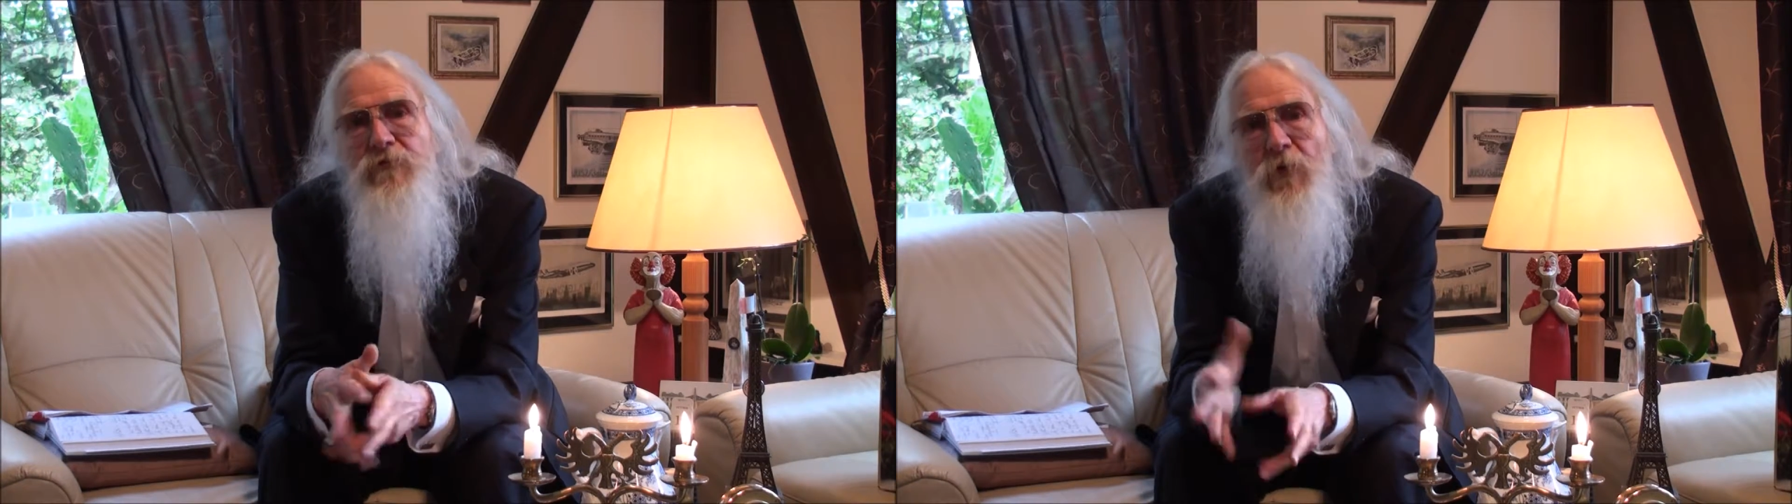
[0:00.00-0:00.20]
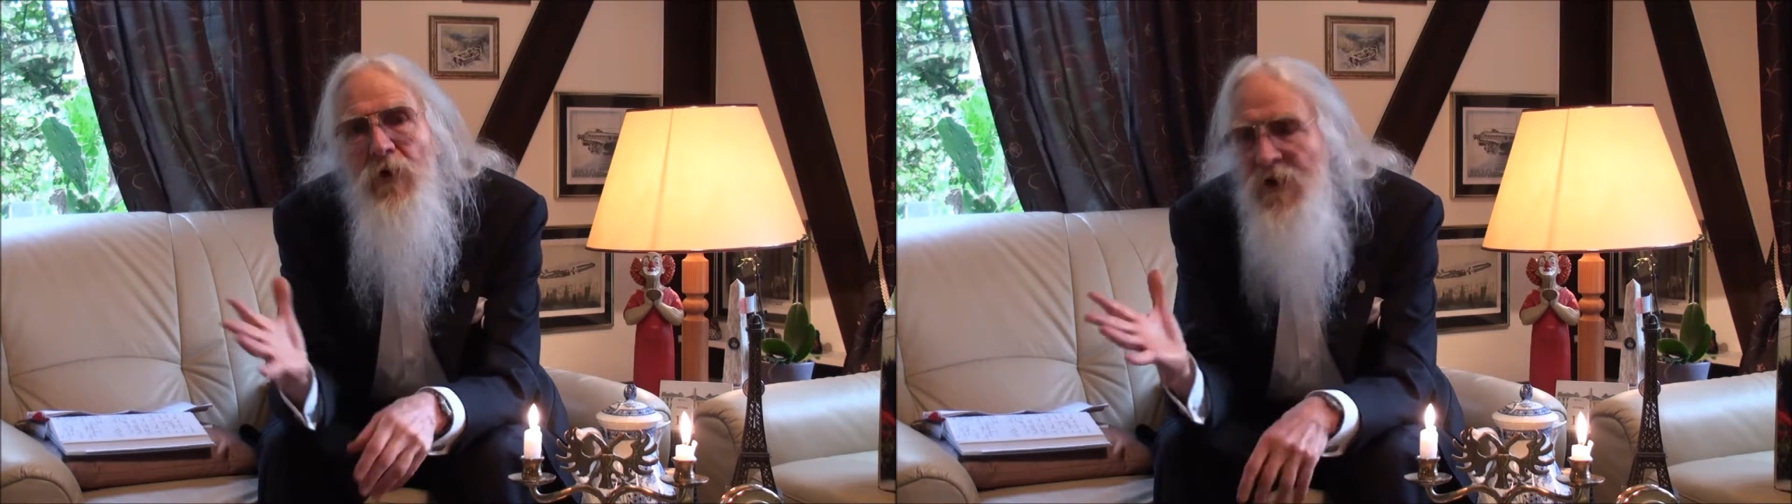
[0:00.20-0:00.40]

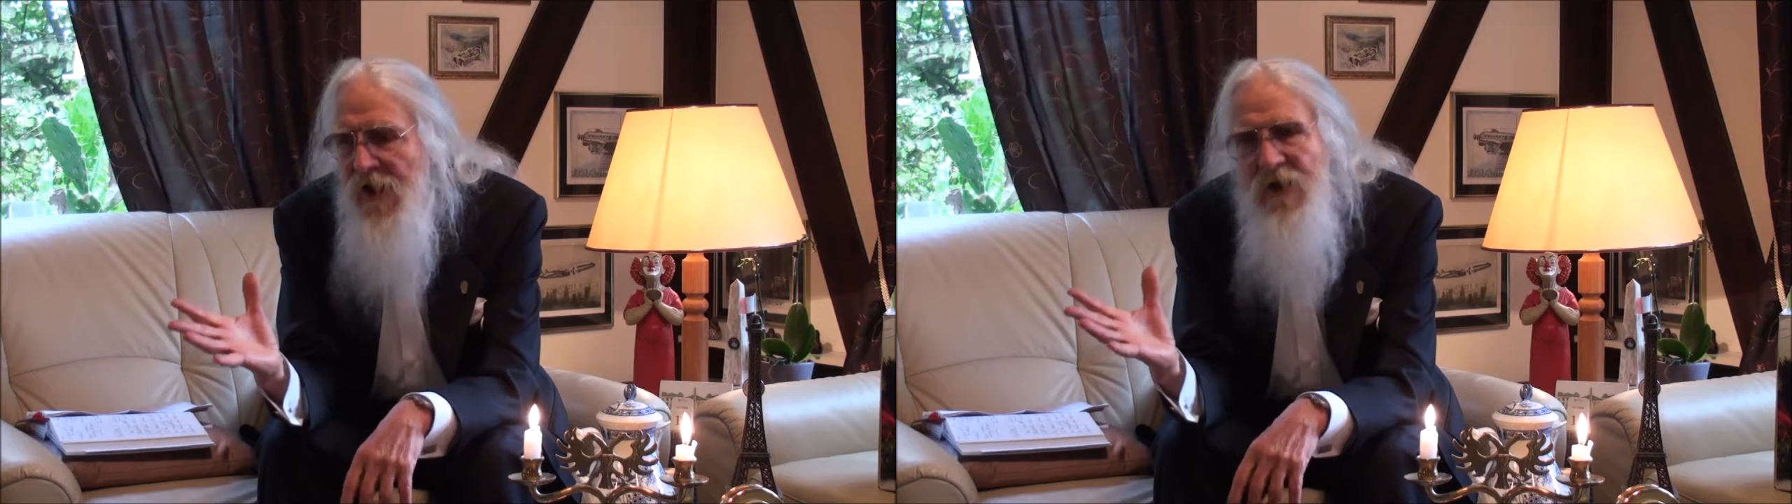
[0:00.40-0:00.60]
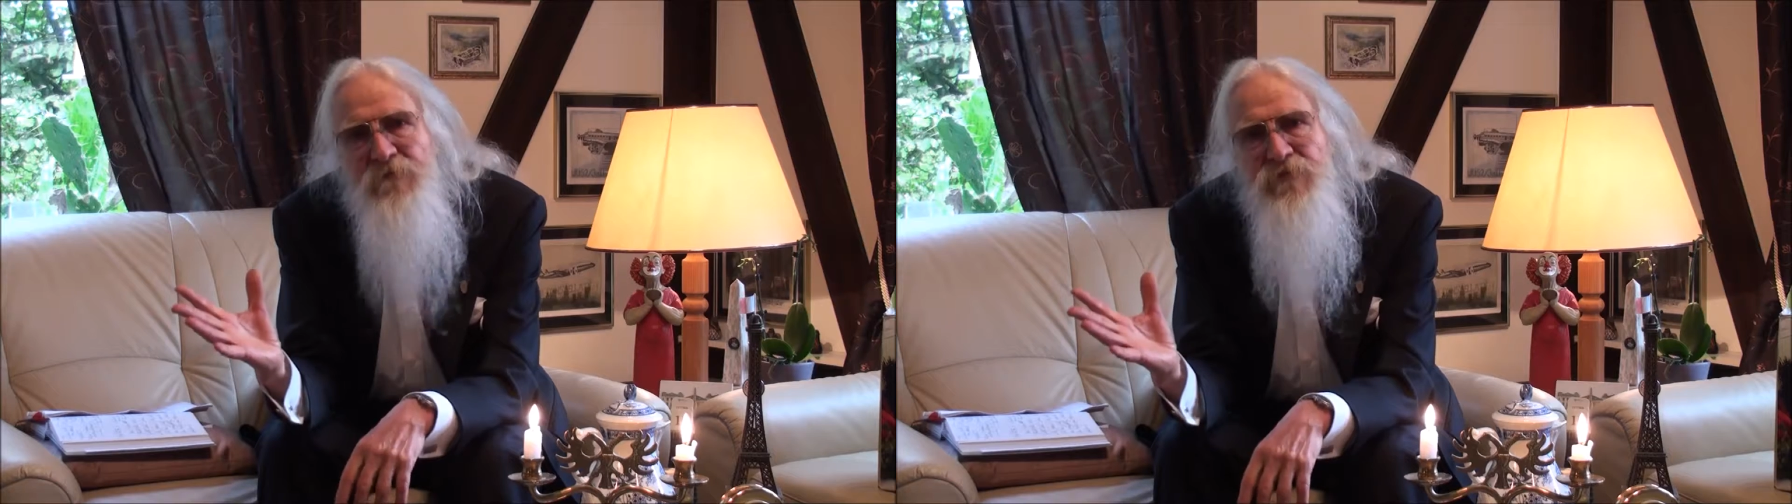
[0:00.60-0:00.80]
or a
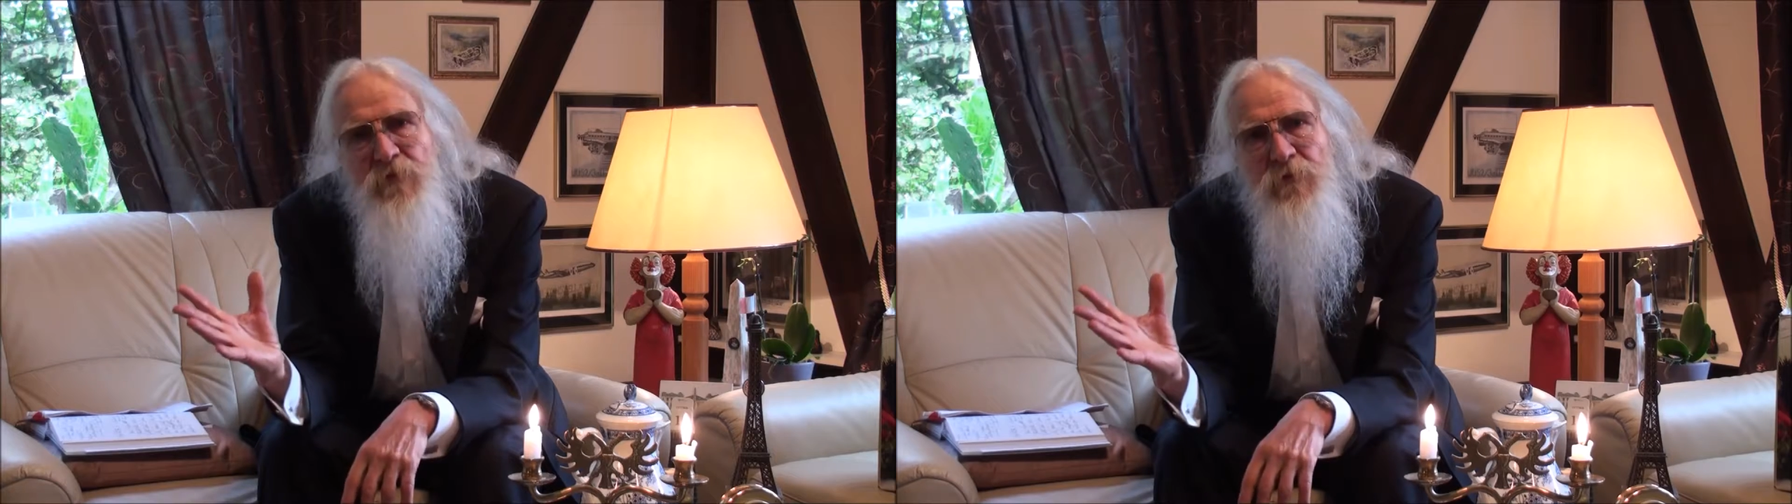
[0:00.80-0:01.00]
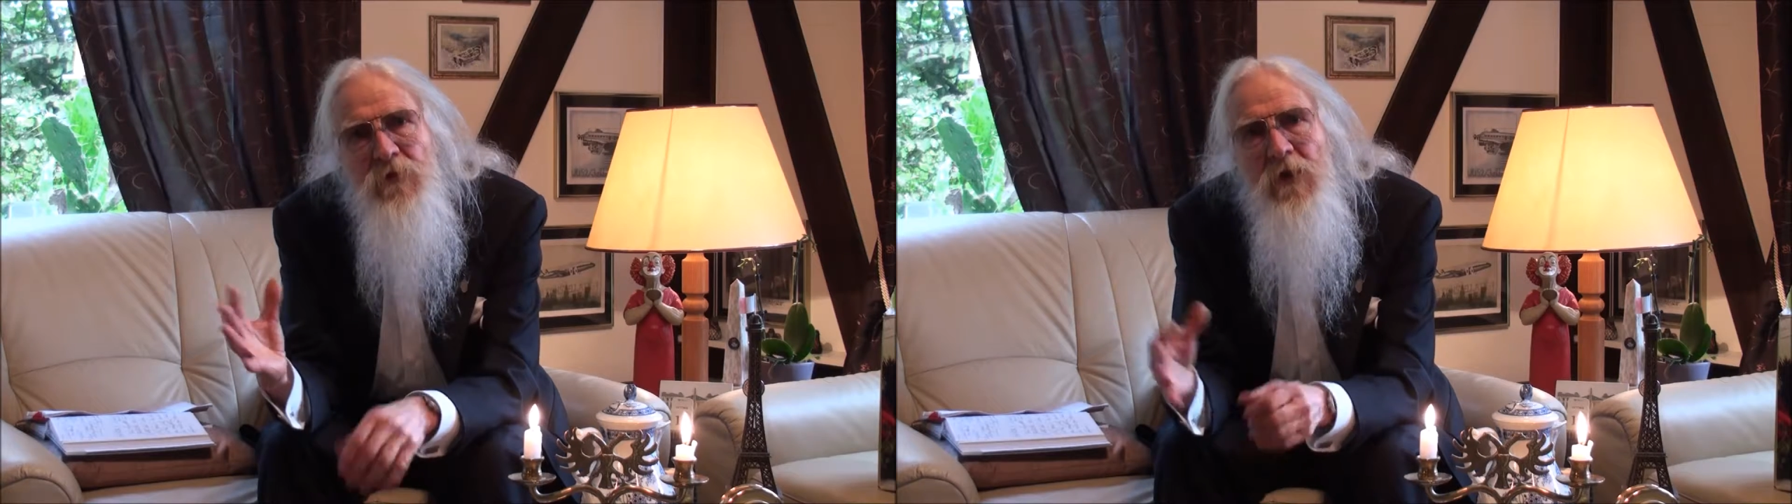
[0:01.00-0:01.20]

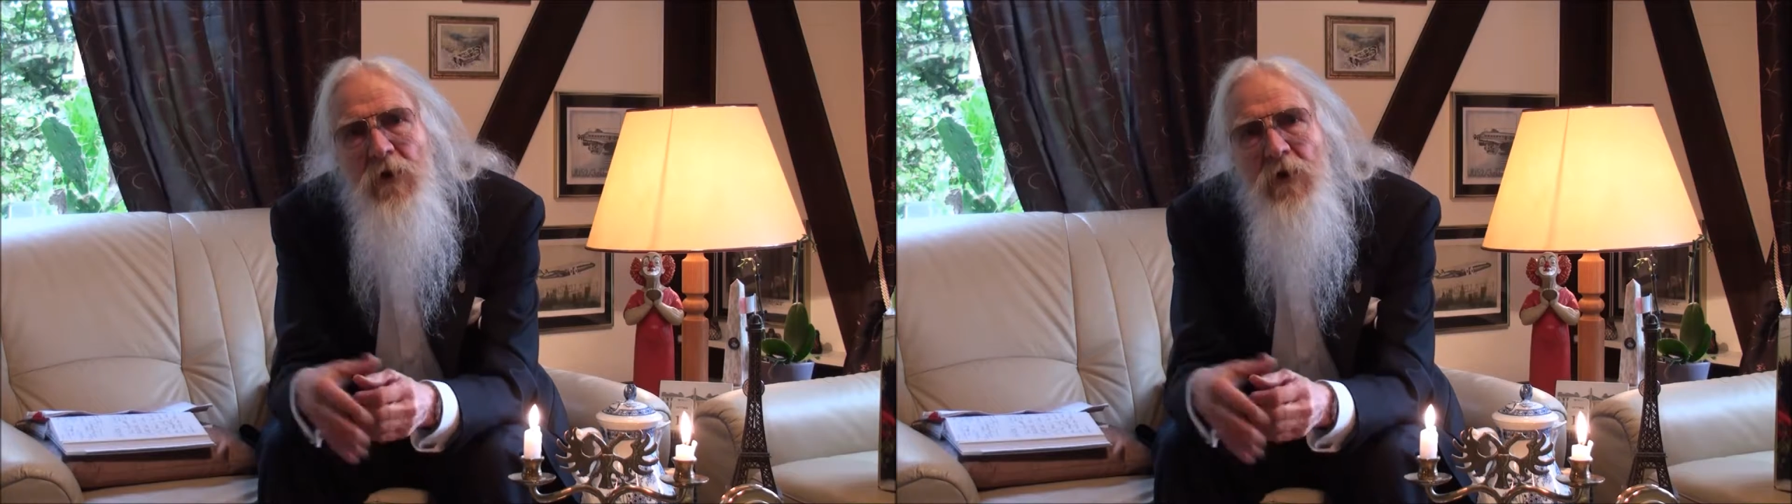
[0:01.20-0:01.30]
handful